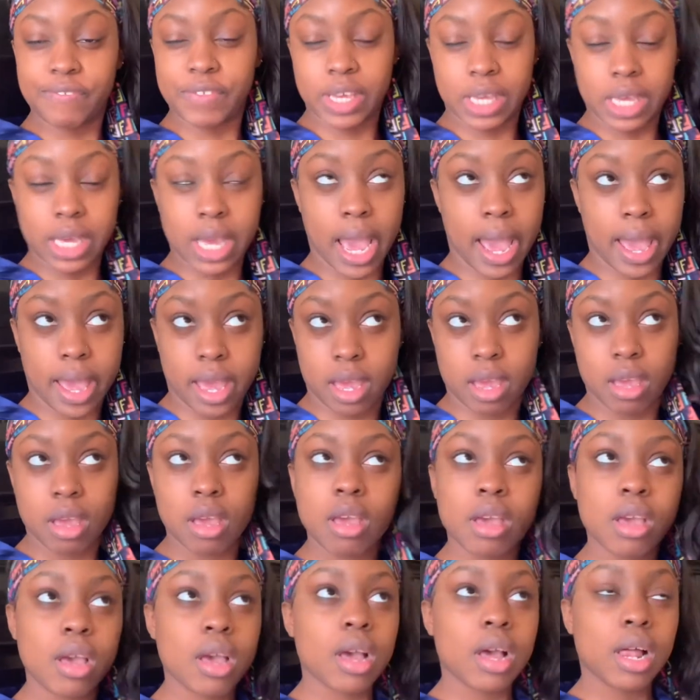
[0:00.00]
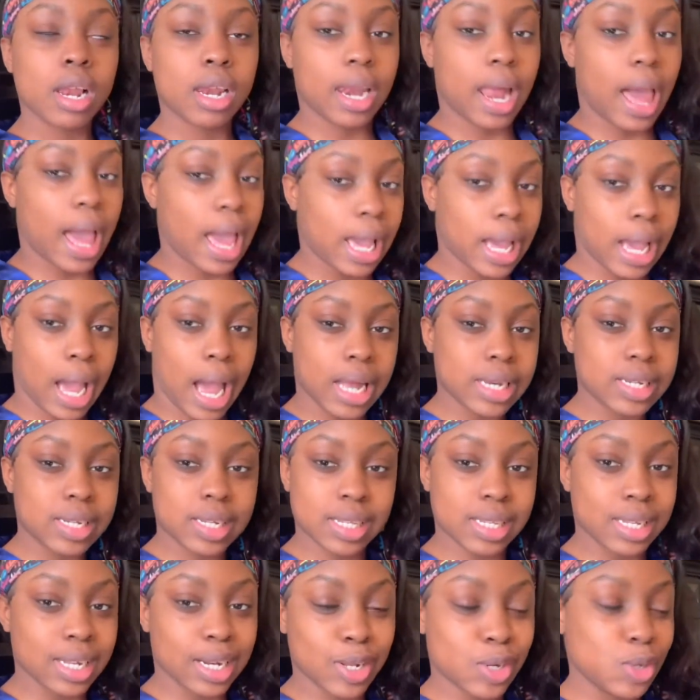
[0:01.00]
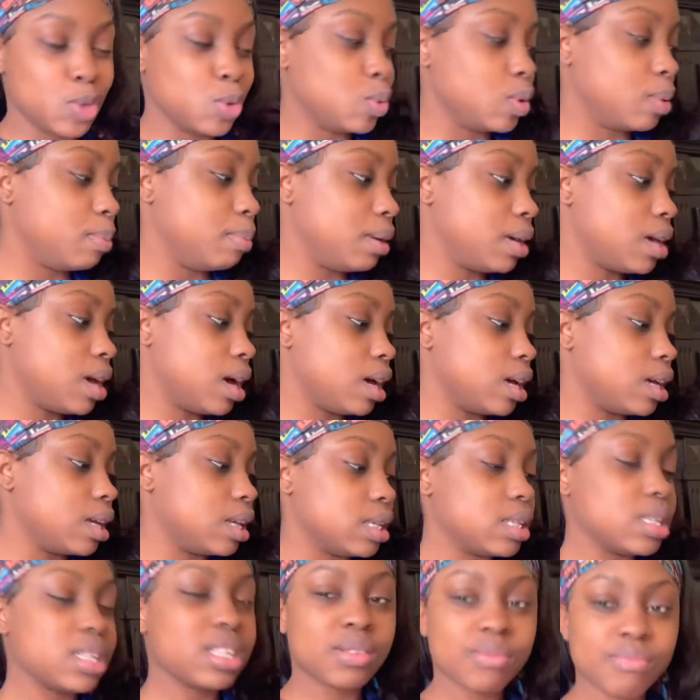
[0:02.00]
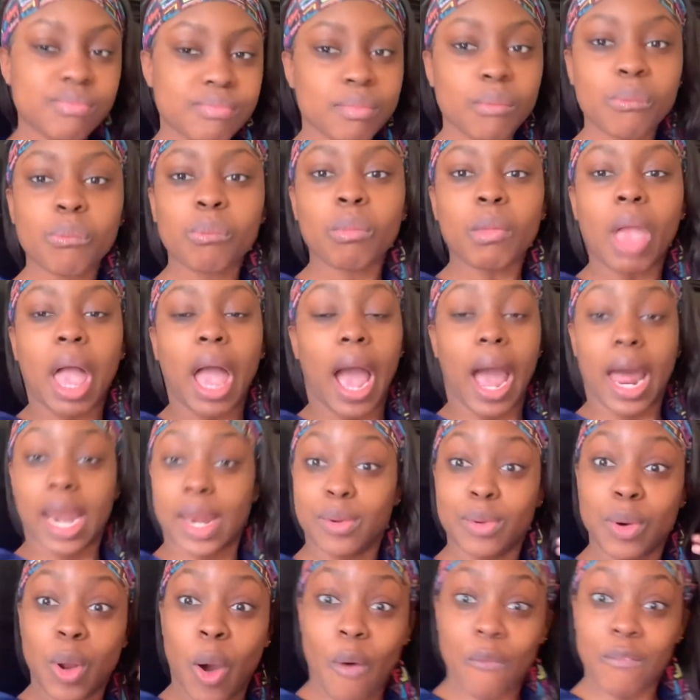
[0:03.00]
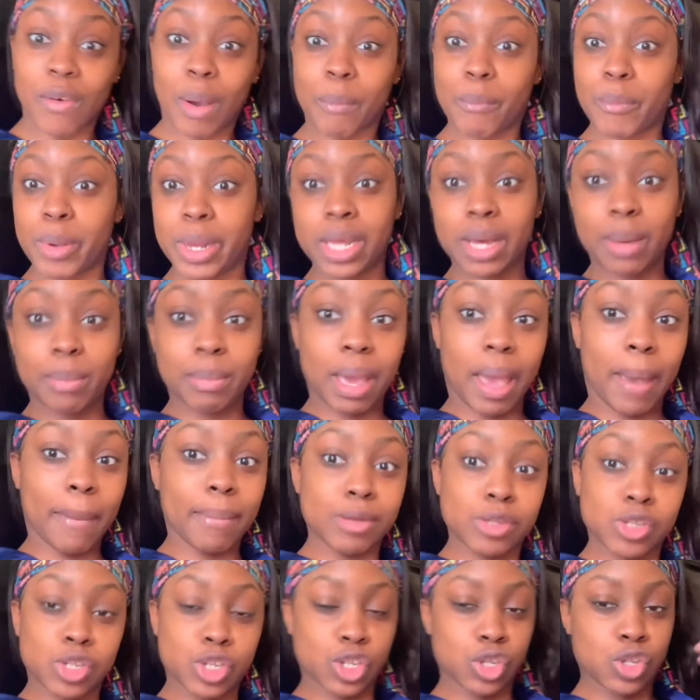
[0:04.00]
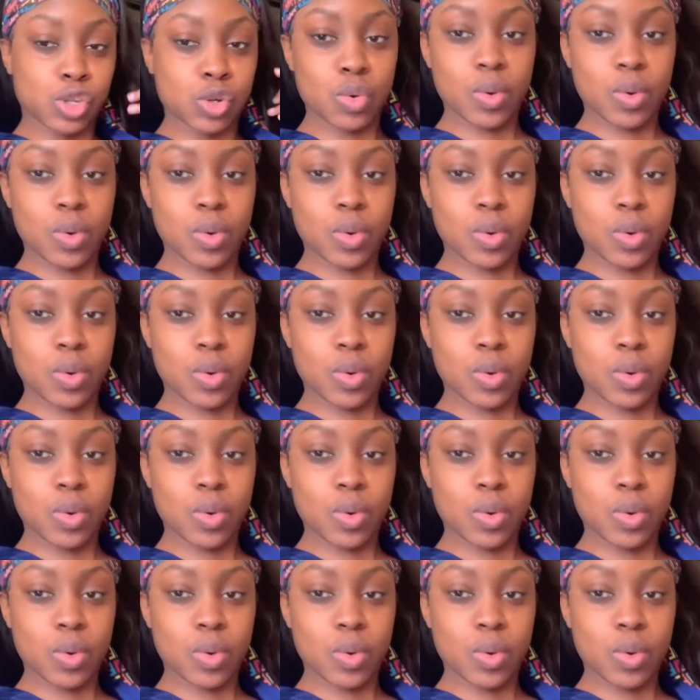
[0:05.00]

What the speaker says: yet. Like, I just didn't do it because I don't know if I'm really going to be able to do